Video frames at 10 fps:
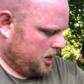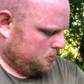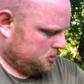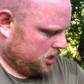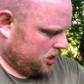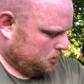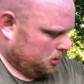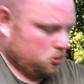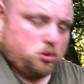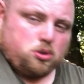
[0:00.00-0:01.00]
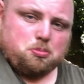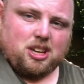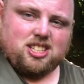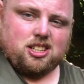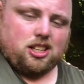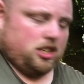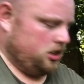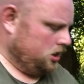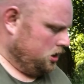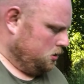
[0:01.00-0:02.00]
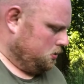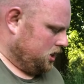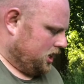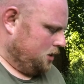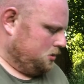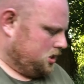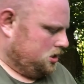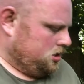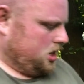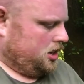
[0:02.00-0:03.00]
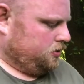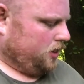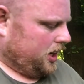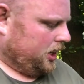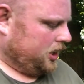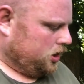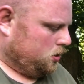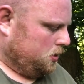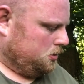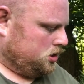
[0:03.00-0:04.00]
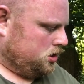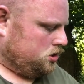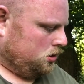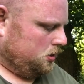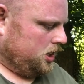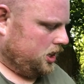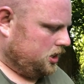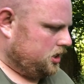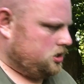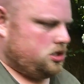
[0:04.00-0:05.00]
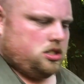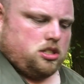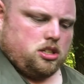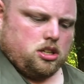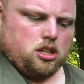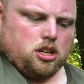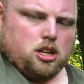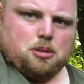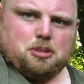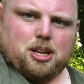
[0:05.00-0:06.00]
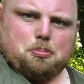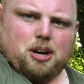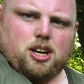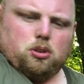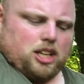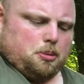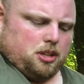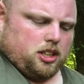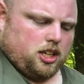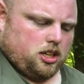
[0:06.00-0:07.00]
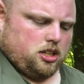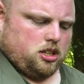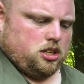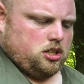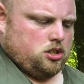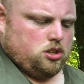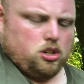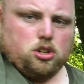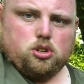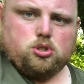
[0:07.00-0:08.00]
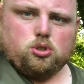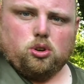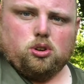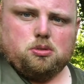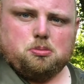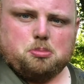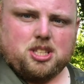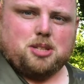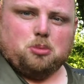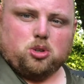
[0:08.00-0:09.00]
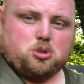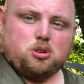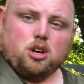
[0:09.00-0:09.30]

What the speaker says: tinder pouch, basically, where to keep my fire lighting equipment. So in here is my backhoe Laplander saw. Pretty much